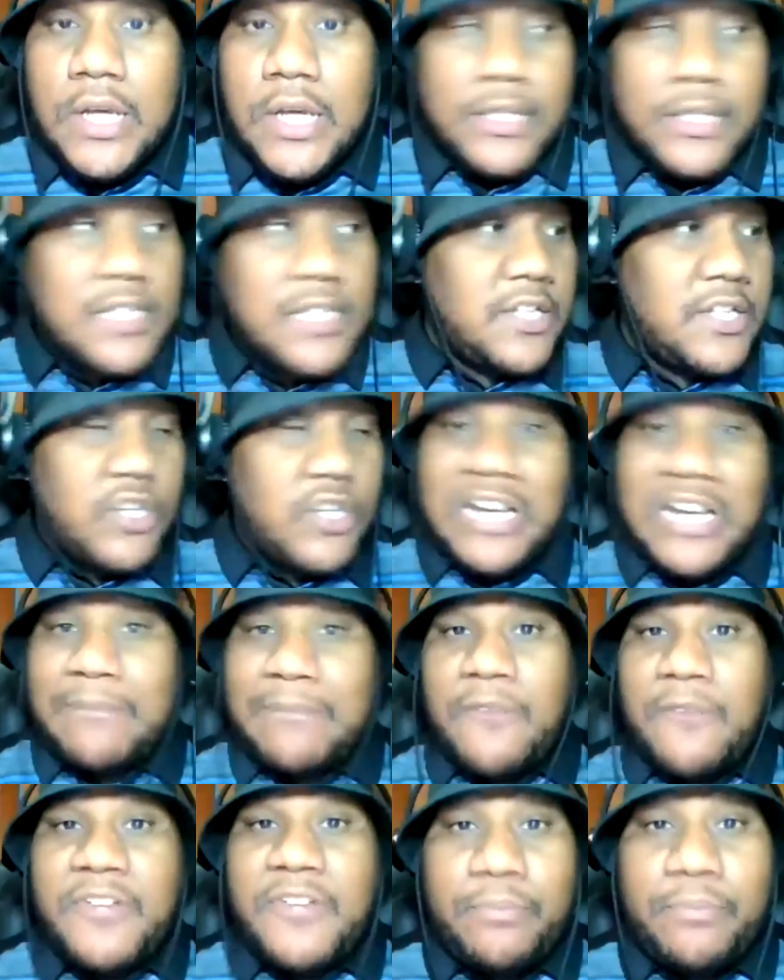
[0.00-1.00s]
Cause you and I
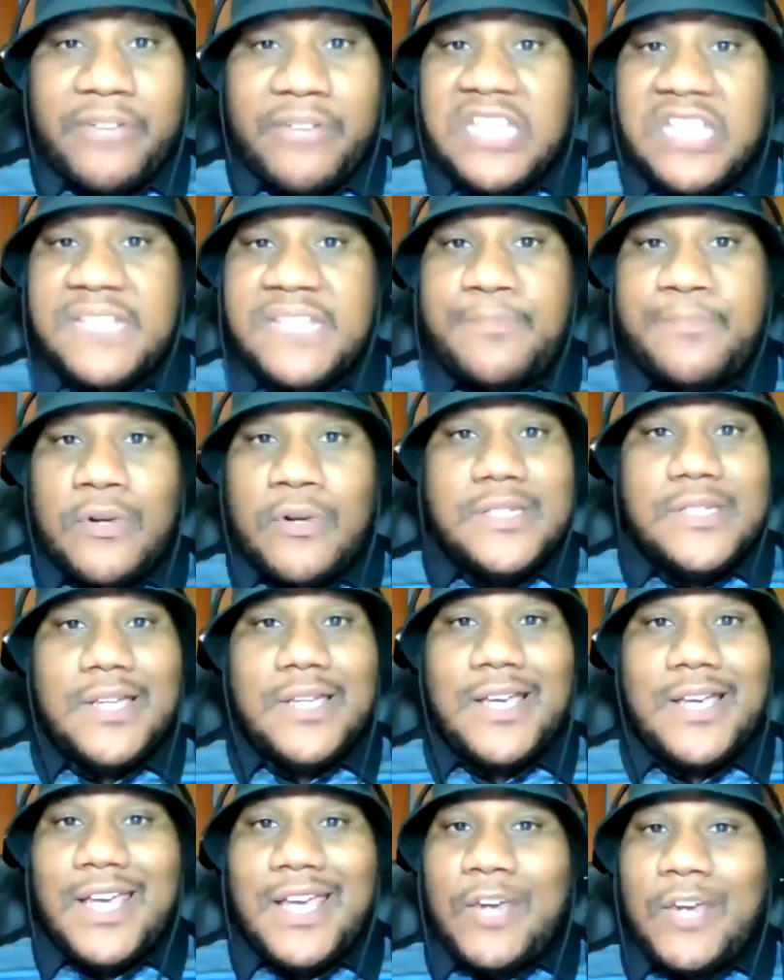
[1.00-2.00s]
both know playing sports.
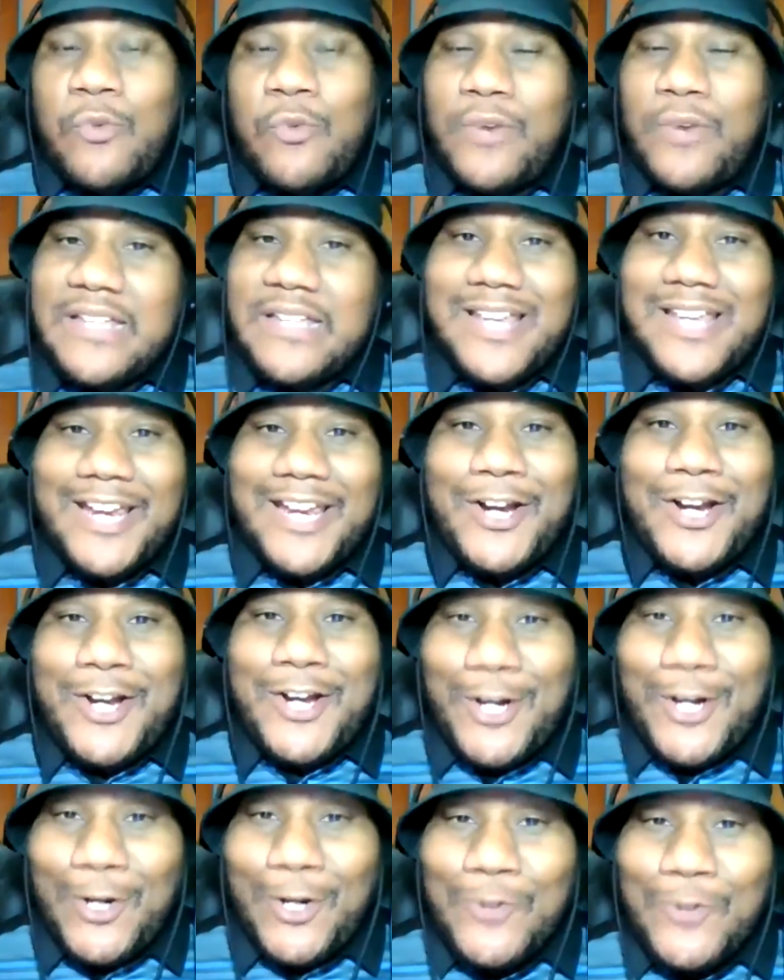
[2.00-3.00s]
When it's a
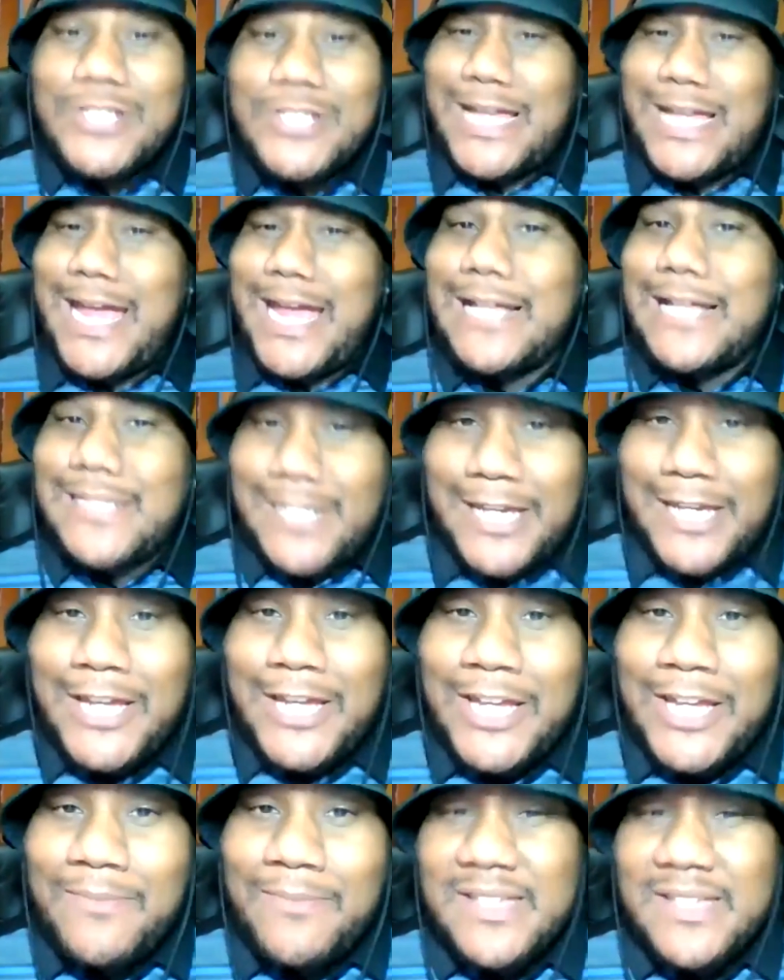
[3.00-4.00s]
coach-led
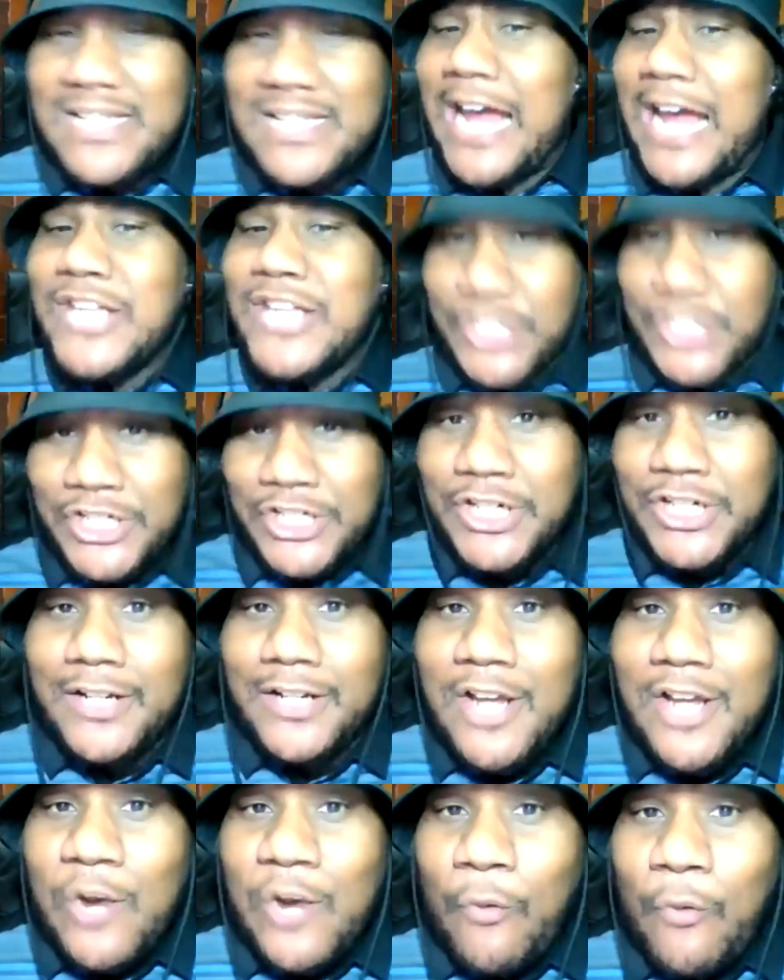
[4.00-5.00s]
team, it's good.
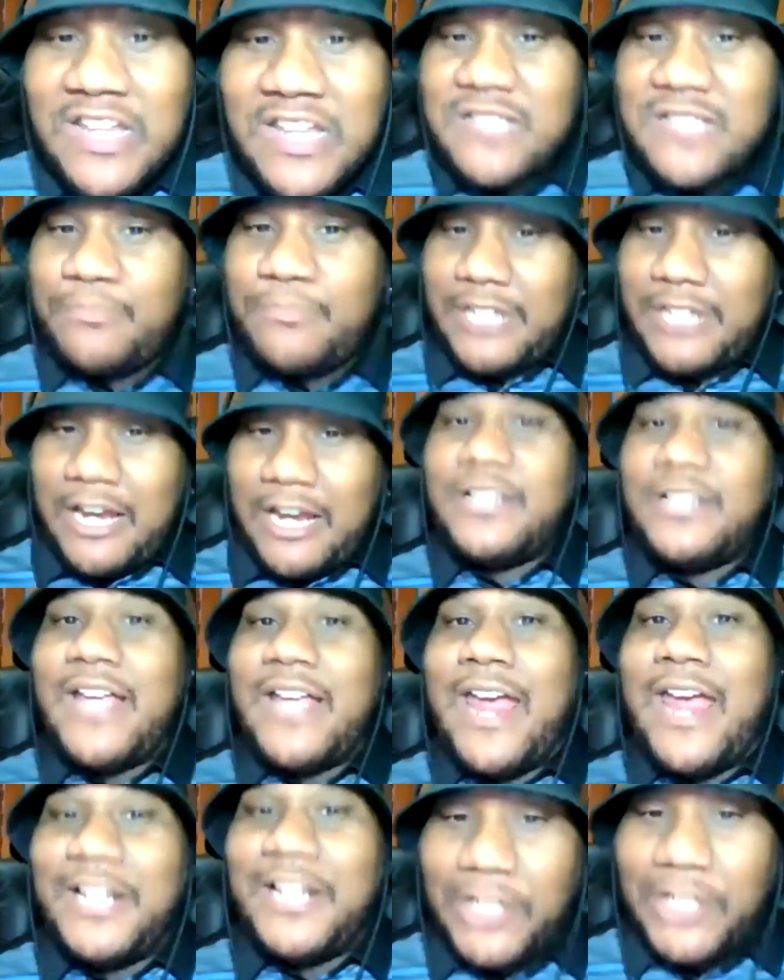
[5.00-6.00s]
When it's
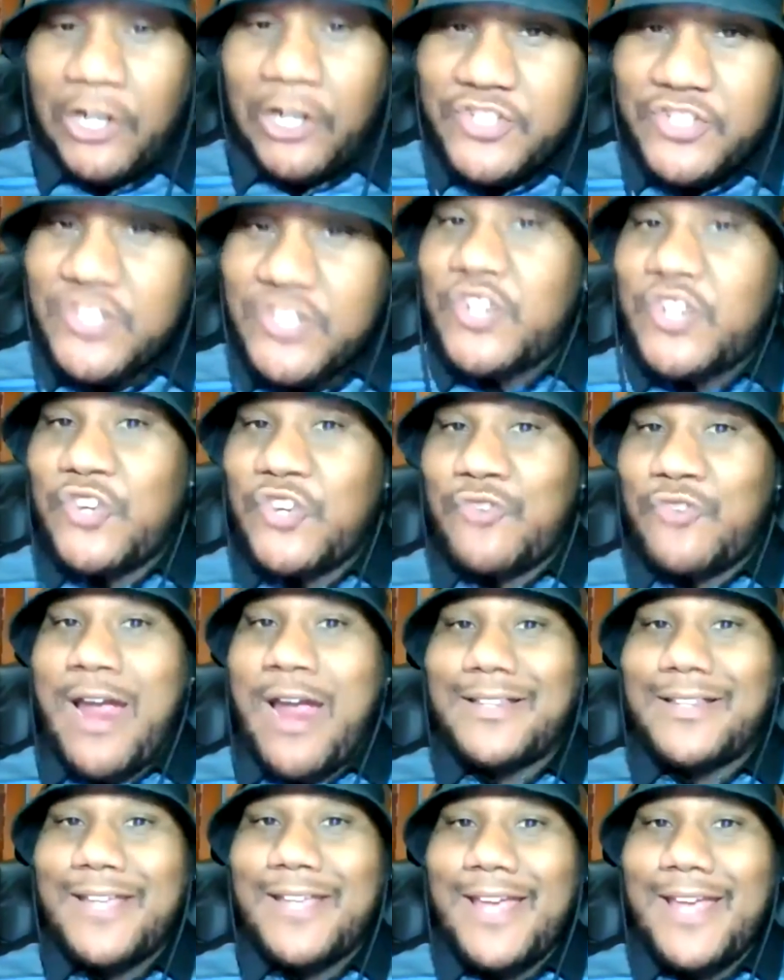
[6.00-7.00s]
player-led, the culture's
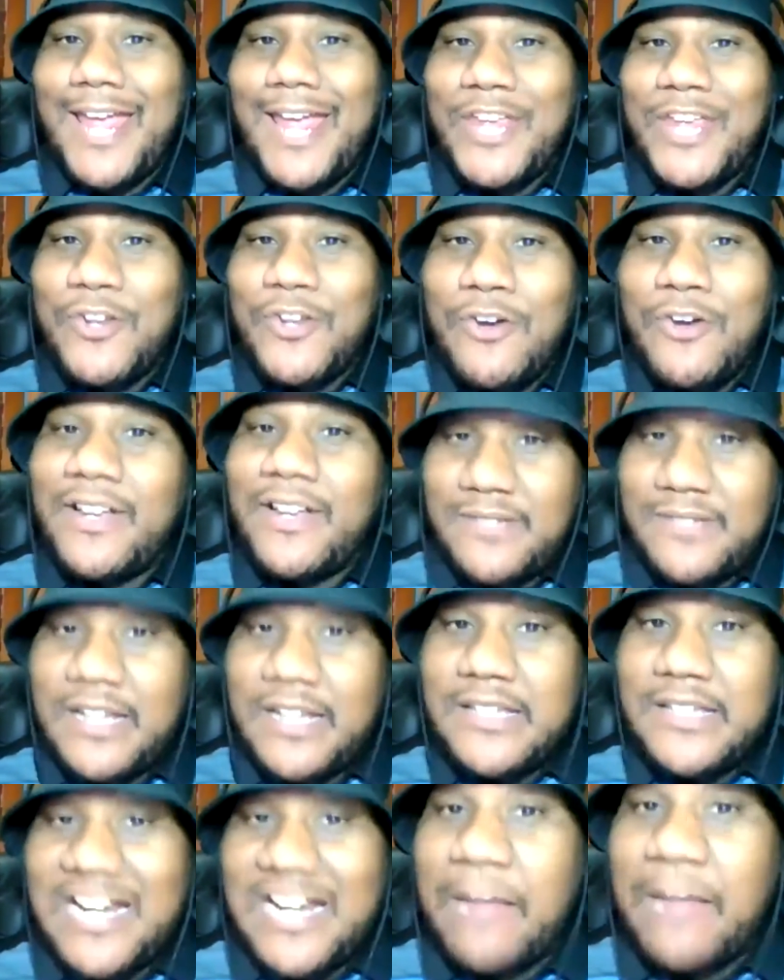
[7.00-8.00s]
correct, and you're gonna get some
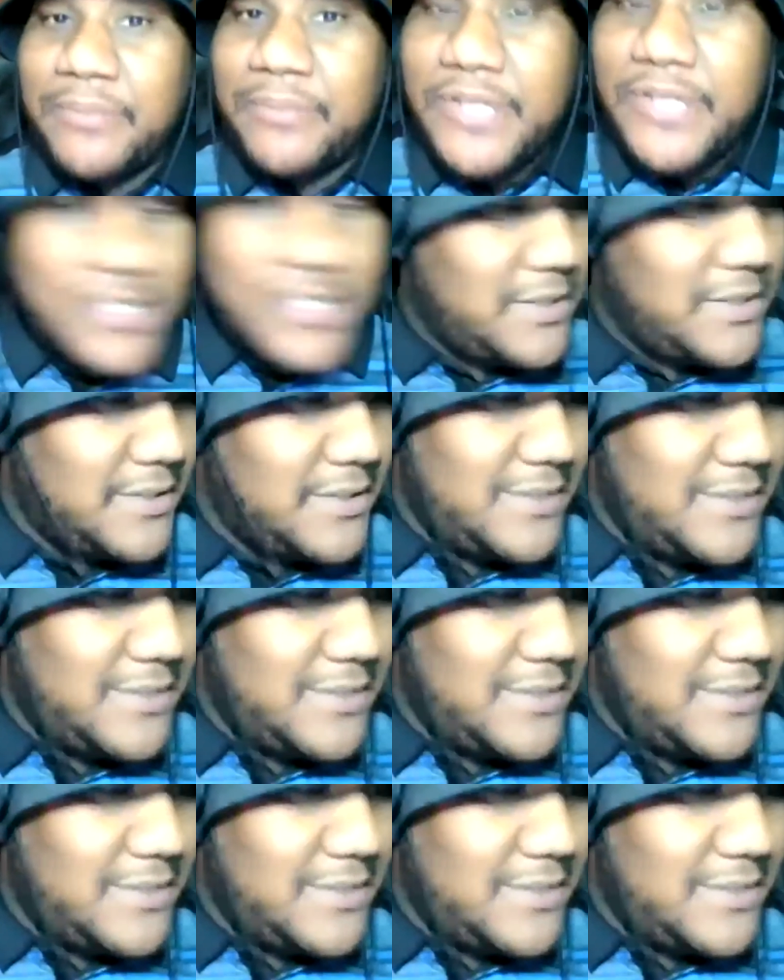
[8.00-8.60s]
things accomplished.